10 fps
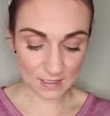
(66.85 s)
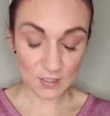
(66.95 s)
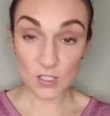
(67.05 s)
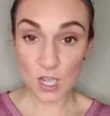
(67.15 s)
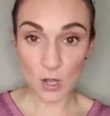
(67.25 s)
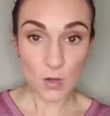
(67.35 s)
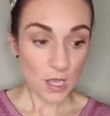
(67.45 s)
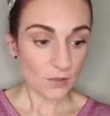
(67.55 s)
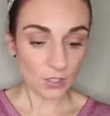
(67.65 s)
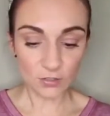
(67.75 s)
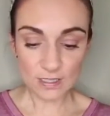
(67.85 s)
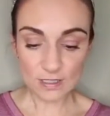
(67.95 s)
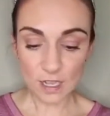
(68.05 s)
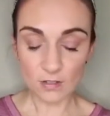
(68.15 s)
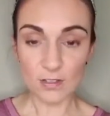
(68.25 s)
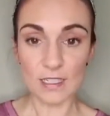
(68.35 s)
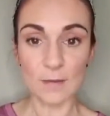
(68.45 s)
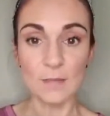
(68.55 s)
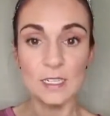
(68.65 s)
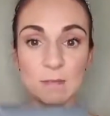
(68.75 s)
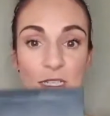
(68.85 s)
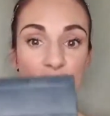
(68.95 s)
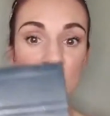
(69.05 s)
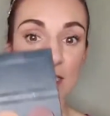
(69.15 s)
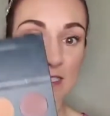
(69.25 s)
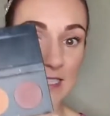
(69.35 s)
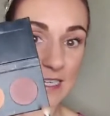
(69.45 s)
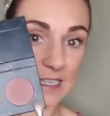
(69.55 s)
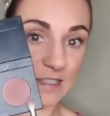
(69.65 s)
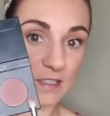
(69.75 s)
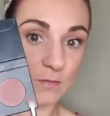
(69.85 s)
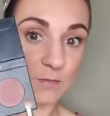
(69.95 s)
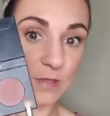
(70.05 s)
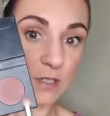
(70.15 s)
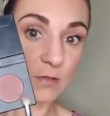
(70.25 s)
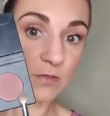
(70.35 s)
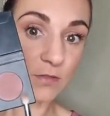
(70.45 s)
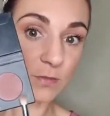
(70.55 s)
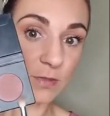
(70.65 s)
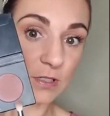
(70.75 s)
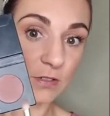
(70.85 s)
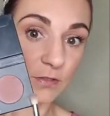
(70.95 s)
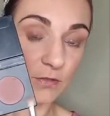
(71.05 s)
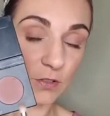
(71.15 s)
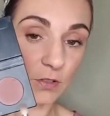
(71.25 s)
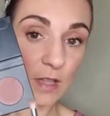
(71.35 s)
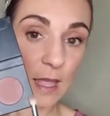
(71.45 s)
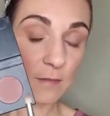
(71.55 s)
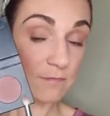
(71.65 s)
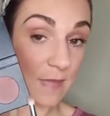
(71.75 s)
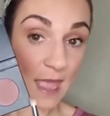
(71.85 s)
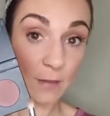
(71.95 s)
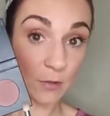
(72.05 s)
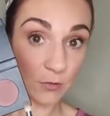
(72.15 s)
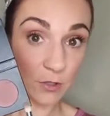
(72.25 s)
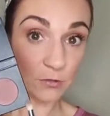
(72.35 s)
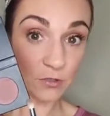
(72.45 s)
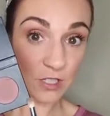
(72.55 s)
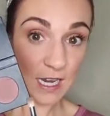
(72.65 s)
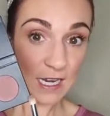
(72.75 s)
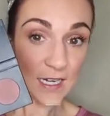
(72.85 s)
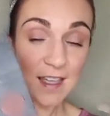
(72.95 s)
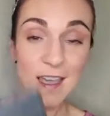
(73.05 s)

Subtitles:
So the crease color that I'm going to be using today is this beautiful matte maroon shade.